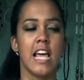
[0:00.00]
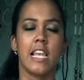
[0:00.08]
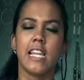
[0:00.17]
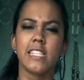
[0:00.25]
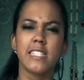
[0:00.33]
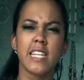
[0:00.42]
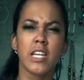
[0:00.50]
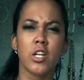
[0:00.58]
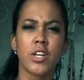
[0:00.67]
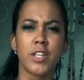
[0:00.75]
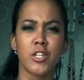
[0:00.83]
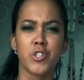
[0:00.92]
Let's take a
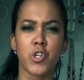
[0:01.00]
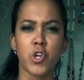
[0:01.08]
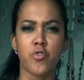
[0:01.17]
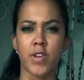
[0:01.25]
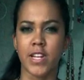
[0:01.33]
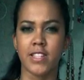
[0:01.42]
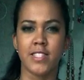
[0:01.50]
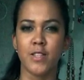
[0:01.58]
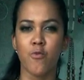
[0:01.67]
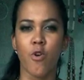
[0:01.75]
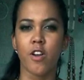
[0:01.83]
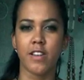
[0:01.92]
look at the children and see
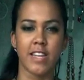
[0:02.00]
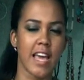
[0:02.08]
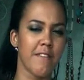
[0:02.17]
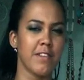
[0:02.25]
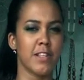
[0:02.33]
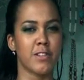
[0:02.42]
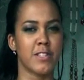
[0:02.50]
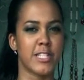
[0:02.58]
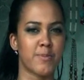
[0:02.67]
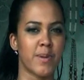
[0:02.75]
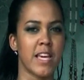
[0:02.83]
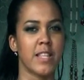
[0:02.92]
what, they have a little
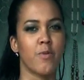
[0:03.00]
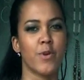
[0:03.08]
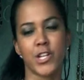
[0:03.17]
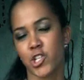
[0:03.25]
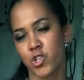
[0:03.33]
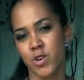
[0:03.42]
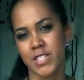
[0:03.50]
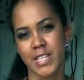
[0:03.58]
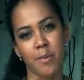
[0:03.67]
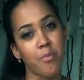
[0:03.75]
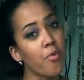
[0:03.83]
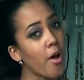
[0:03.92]
display they want to show us, and
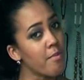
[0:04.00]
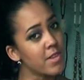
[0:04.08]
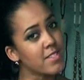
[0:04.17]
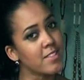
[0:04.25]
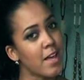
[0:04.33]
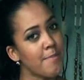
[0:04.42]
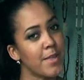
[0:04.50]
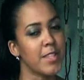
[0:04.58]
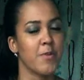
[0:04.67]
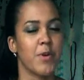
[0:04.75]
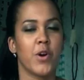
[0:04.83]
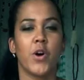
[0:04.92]
I promised them that
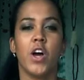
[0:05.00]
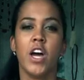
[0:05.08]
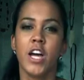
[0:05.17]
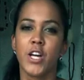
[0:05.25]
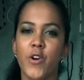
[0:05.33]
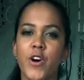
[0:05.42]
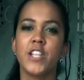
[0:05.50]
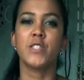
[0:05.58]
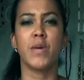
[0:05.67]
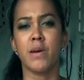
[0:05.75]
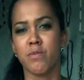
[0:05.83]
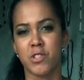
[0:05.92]
they were going to
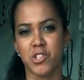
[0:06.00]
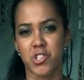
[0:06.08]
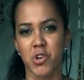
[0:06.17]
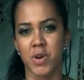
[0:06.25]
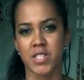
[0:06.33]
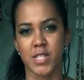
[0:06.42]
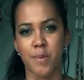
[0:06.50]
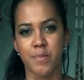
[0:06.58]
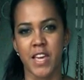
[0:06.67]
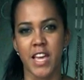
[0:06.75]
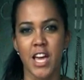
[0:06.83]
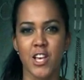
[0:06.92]
be able to show us
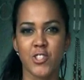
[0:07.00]
something.